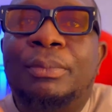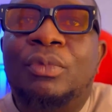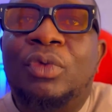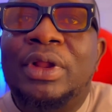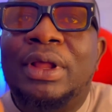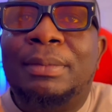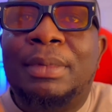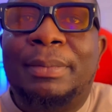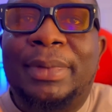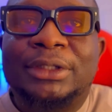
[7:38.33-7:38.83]

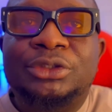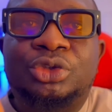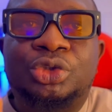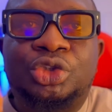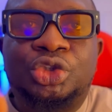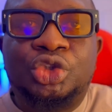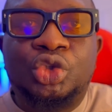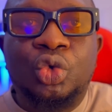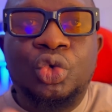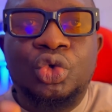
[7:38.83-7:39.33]
What I'm about to
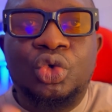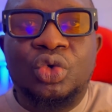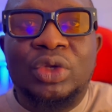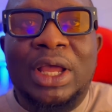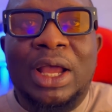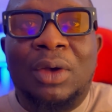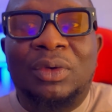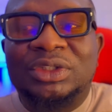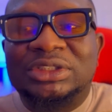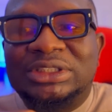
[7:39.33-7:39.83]
show you
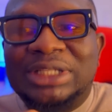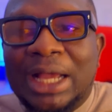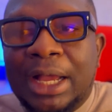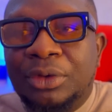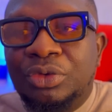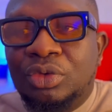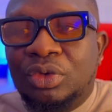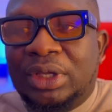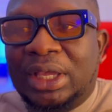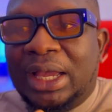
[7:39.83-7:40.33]
now is how
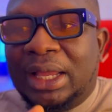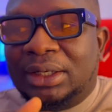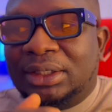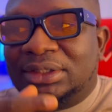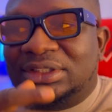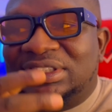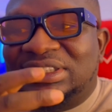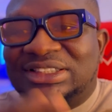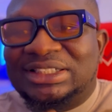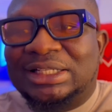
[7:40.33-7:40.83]
you can
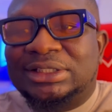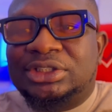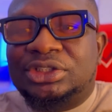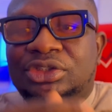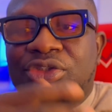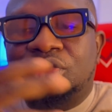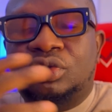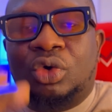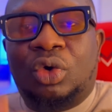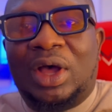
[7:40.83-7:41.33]
set
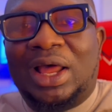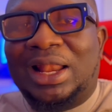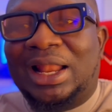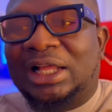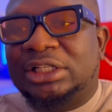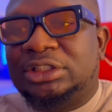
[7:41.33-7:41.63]
your alert